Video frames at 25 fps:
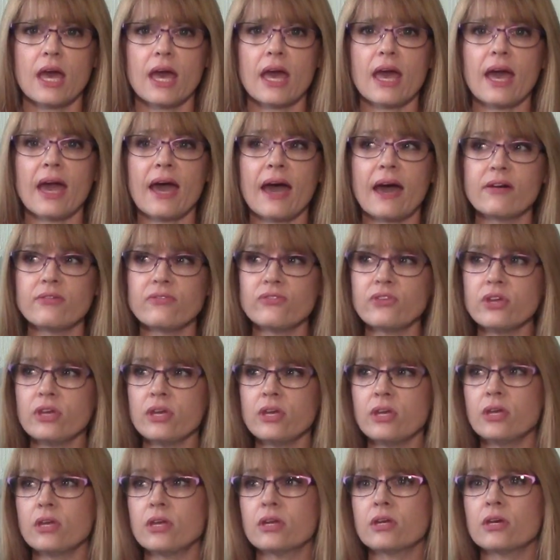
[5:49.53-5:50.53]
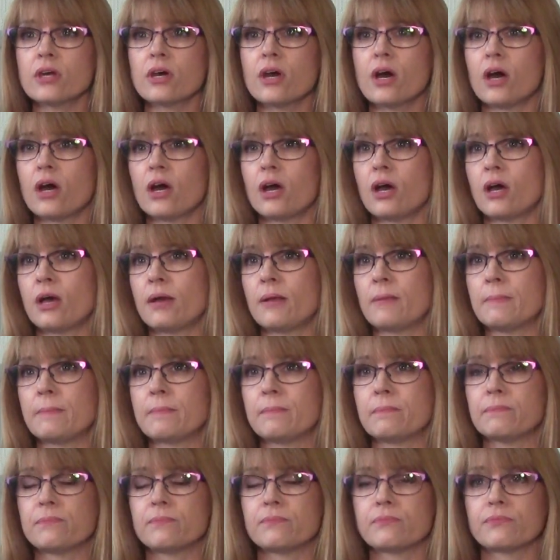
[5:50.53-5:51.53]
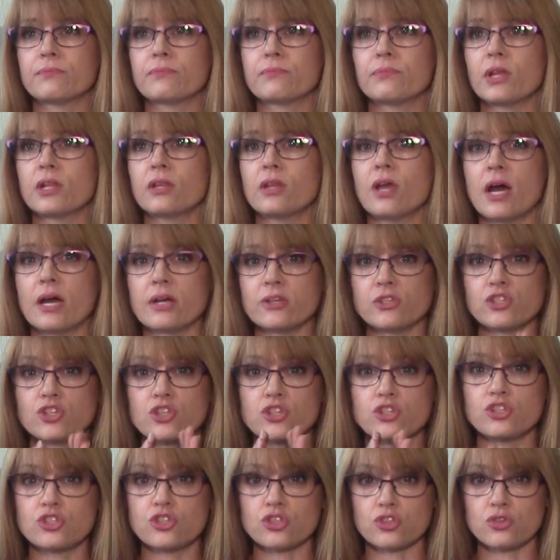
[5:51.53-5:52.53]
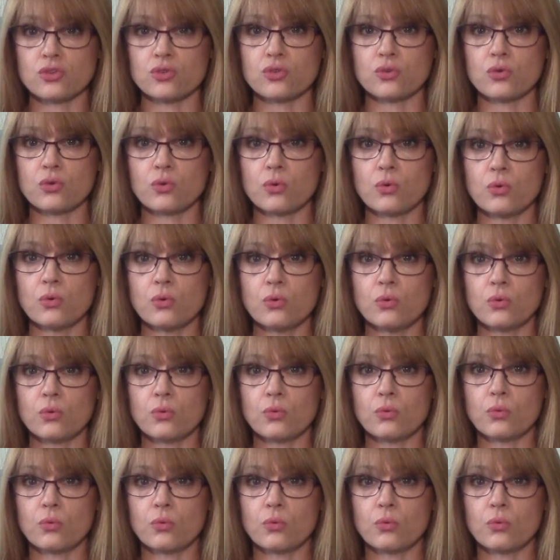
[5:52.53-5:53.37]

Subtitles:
Having a lot to do